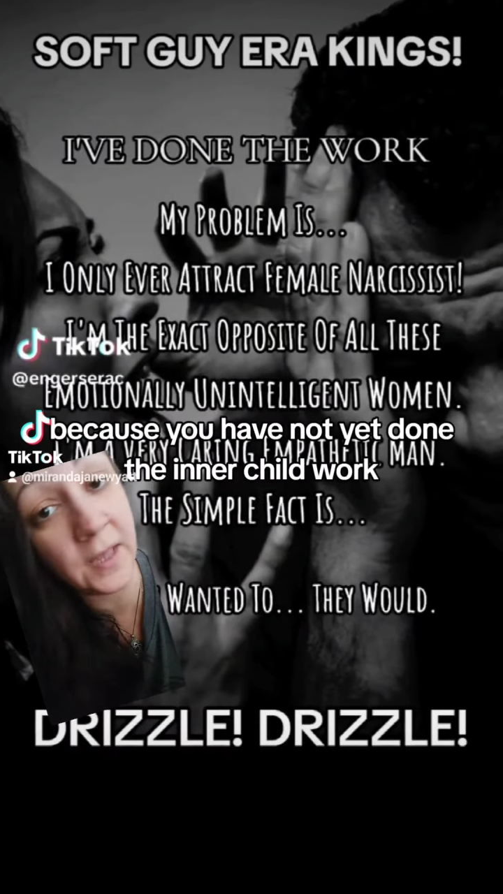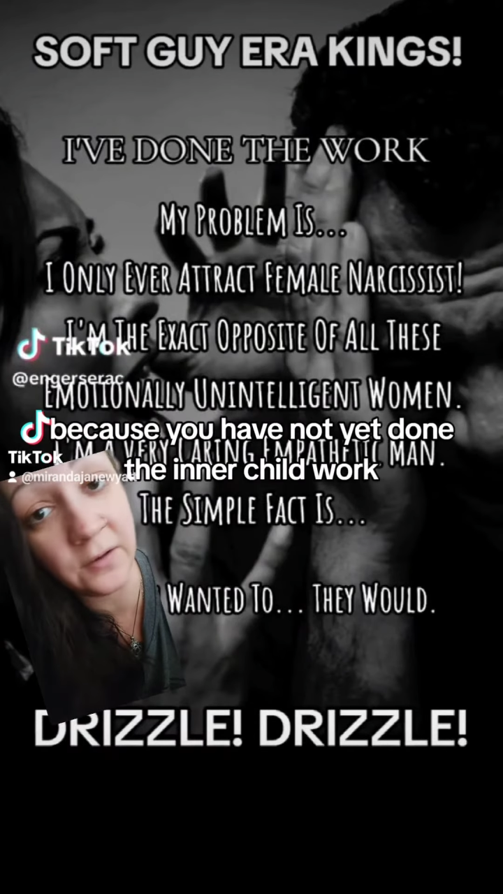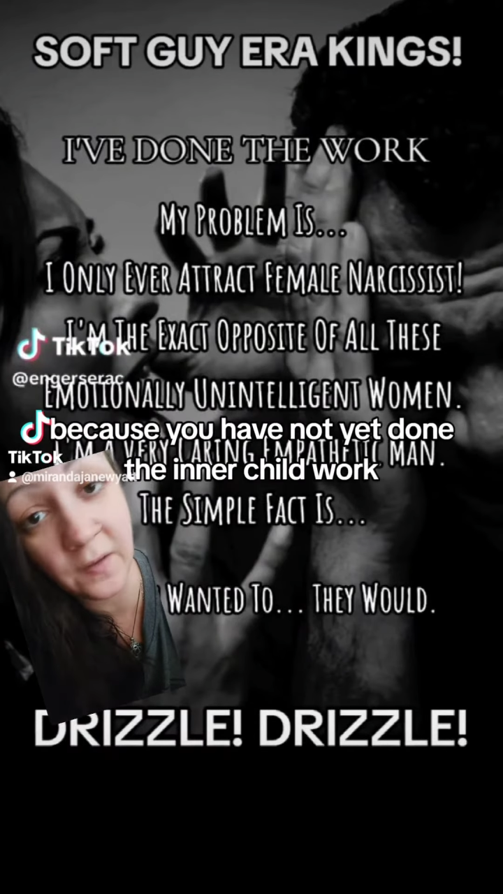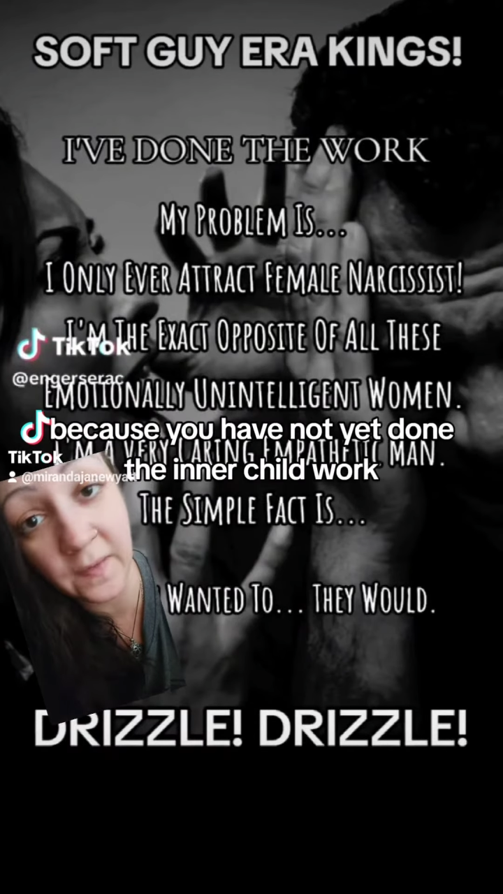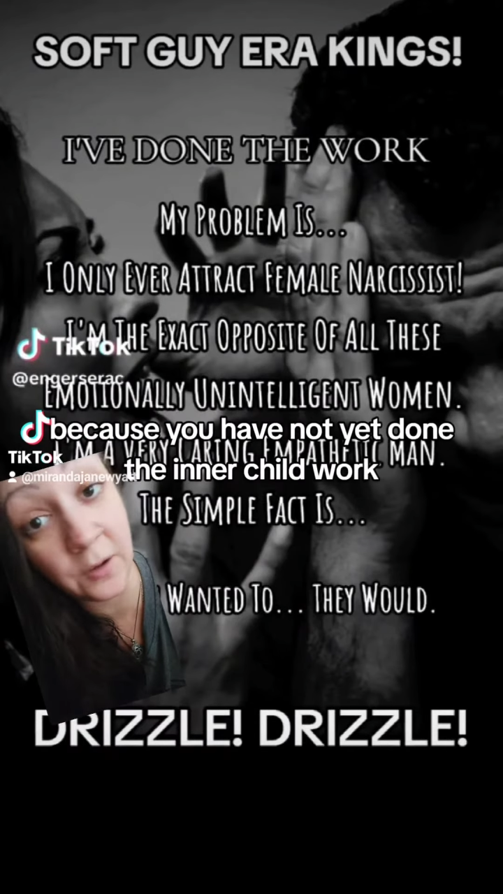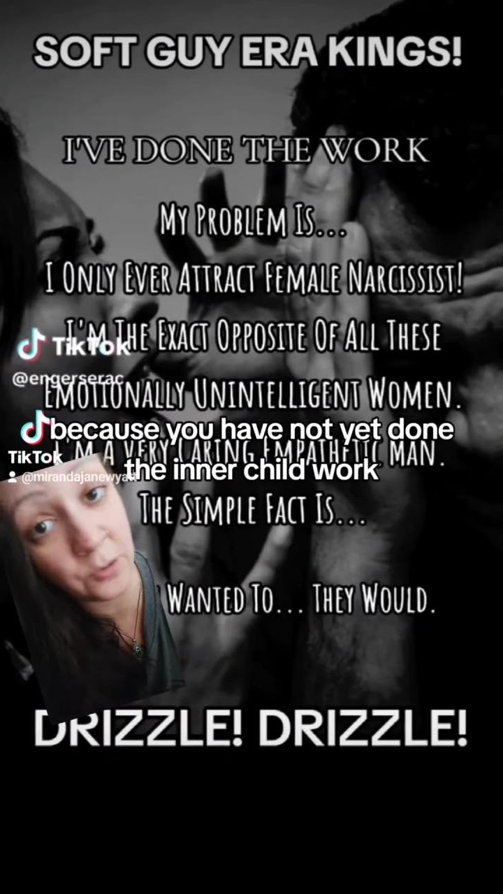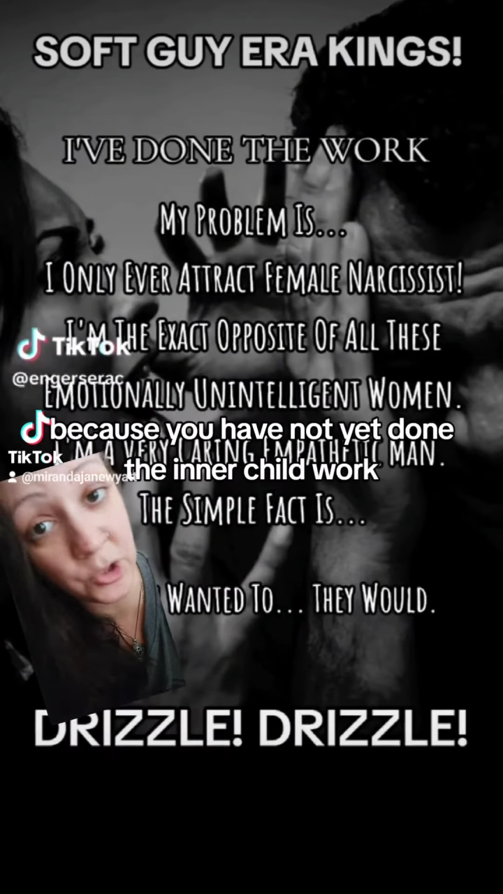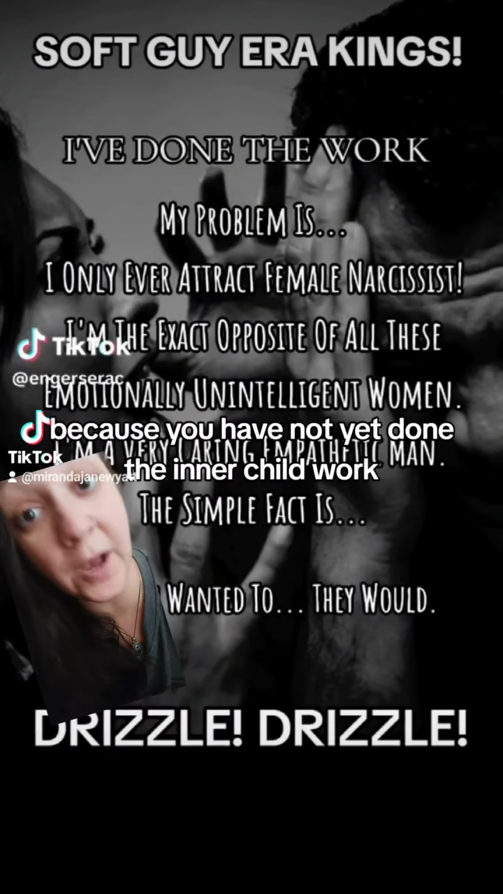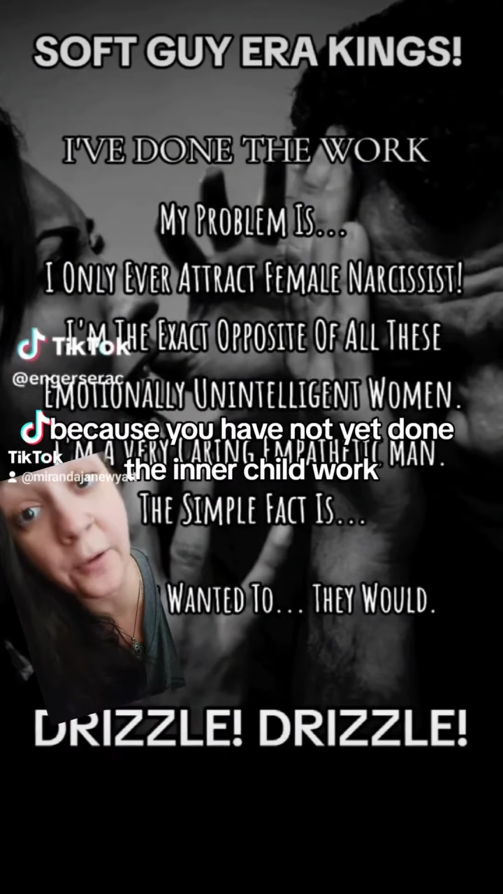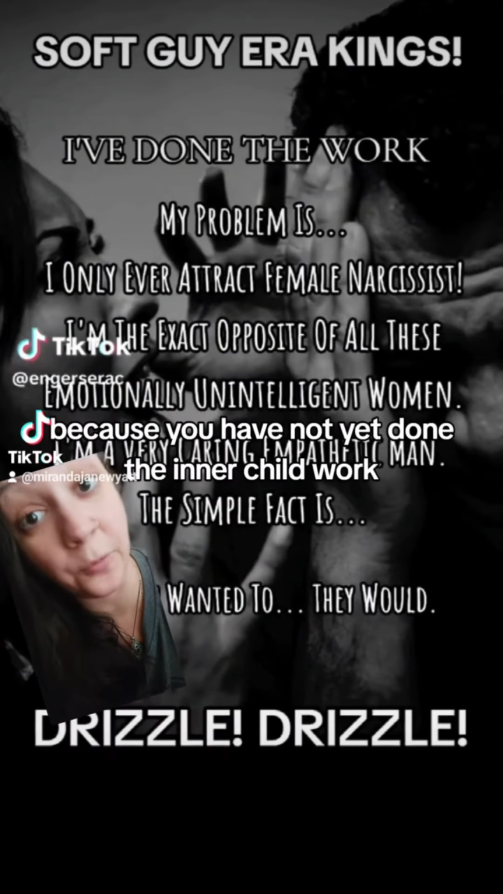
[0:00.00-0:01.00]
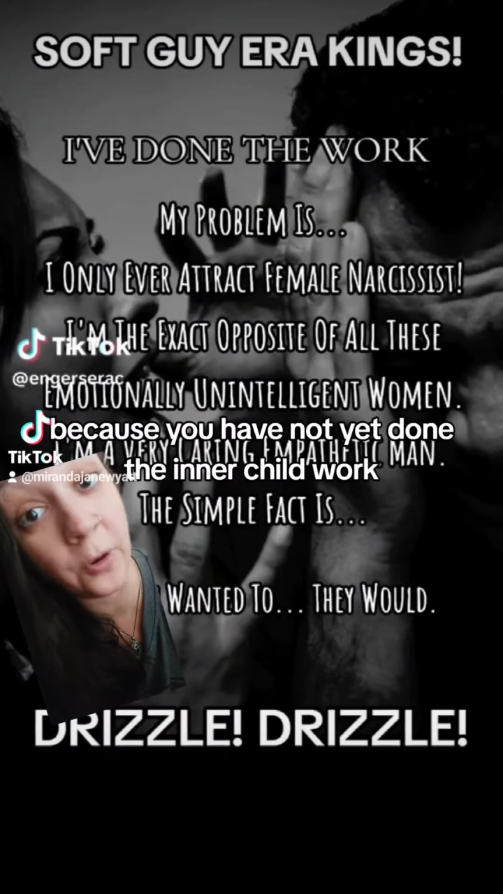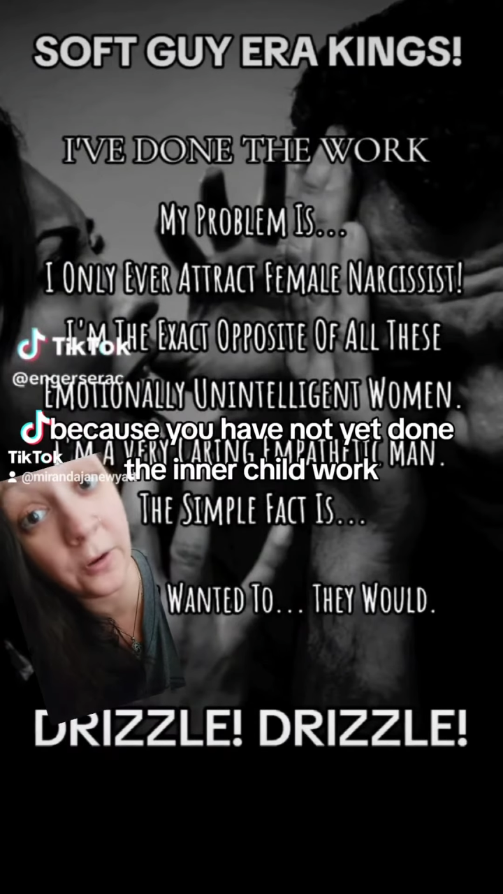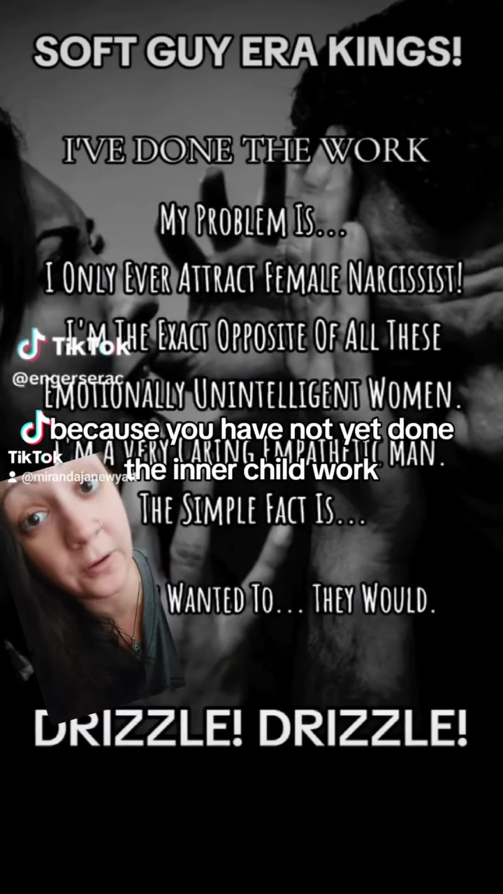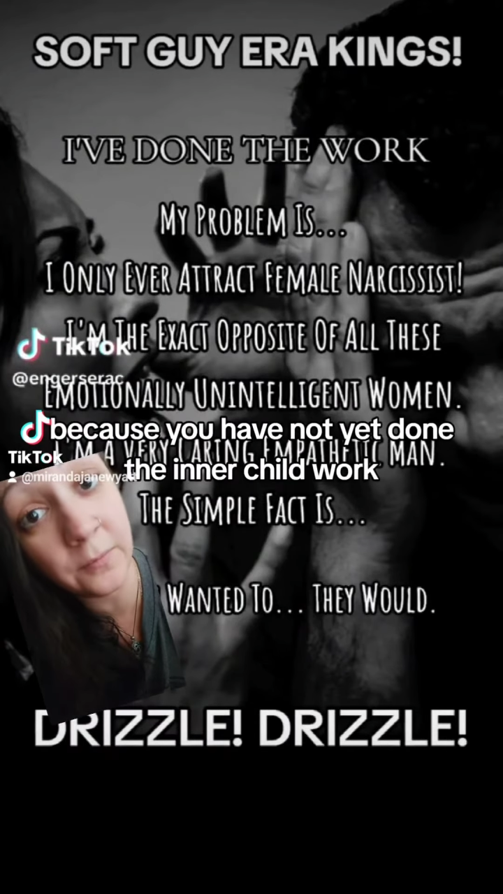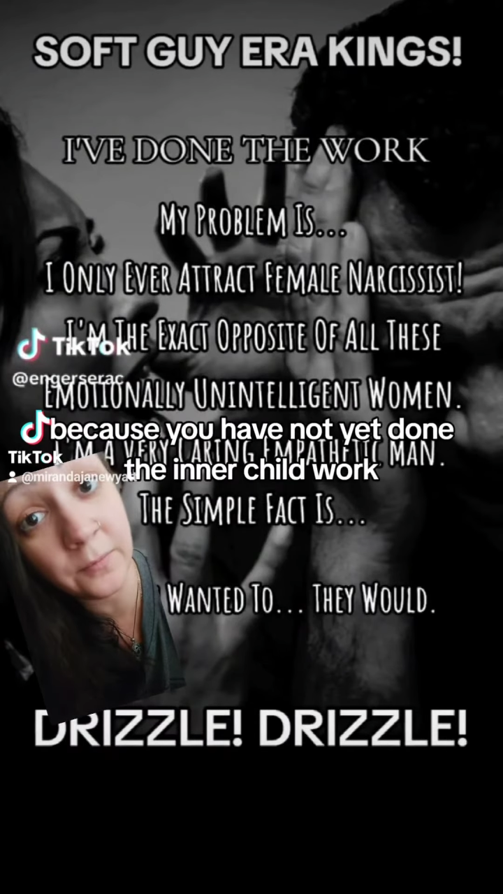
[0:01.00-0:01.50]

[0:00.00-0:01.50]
yet done the inner child work.